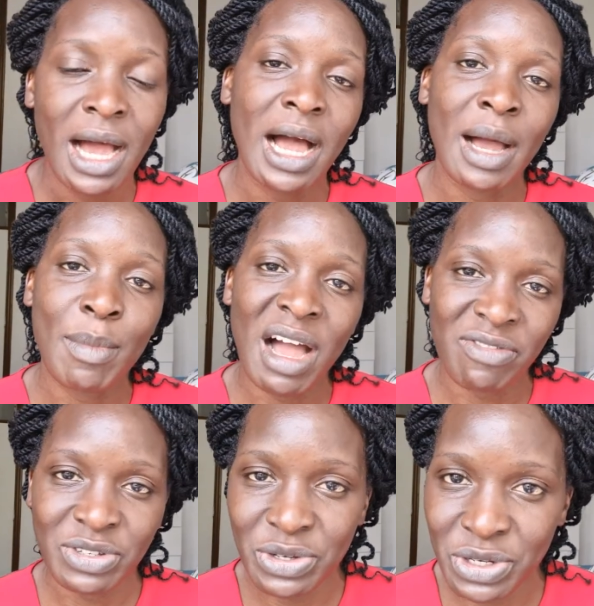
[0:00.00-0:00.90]
um,
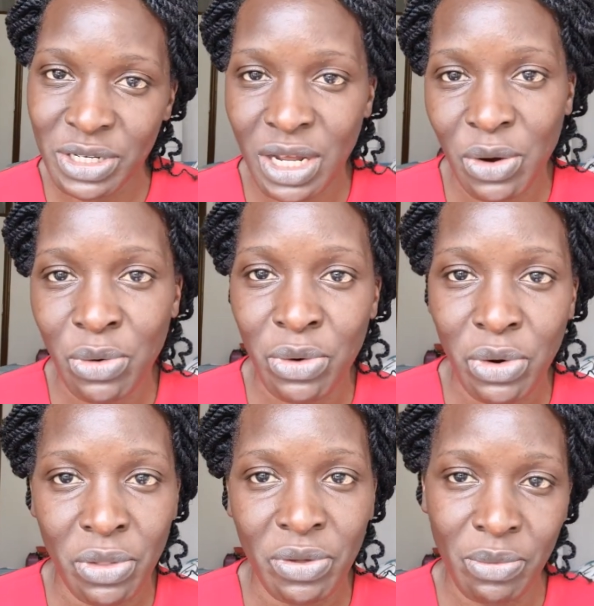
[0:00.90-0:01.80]
after dinner or
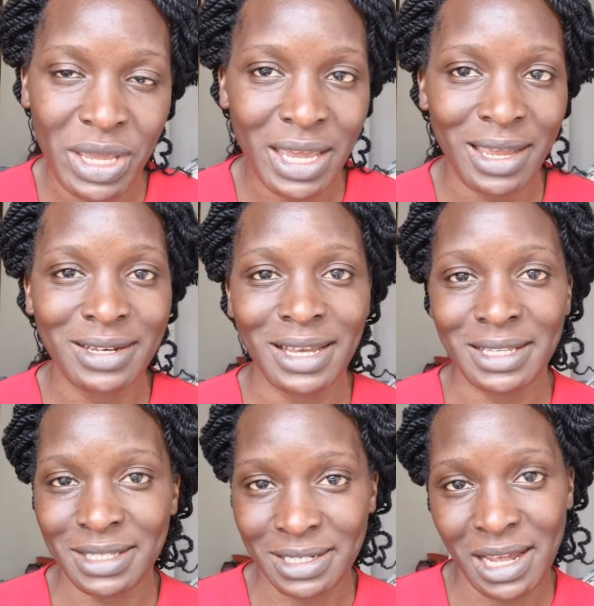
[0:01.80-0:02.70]
on the weekend
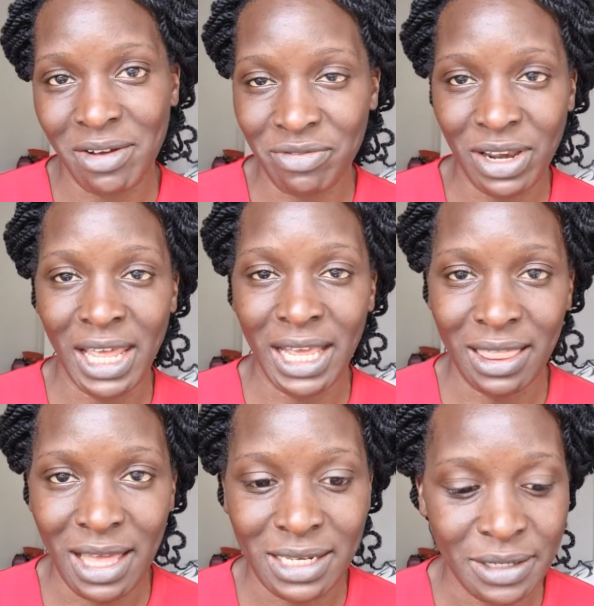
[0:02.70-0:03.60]
and stuff like
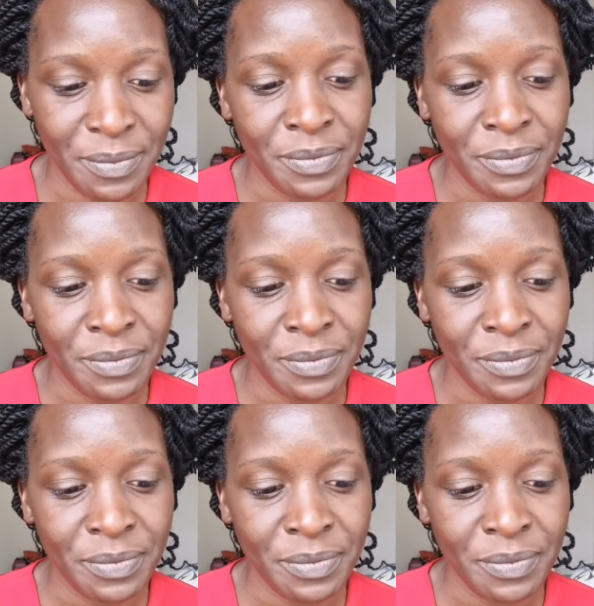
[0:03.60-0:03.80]
that.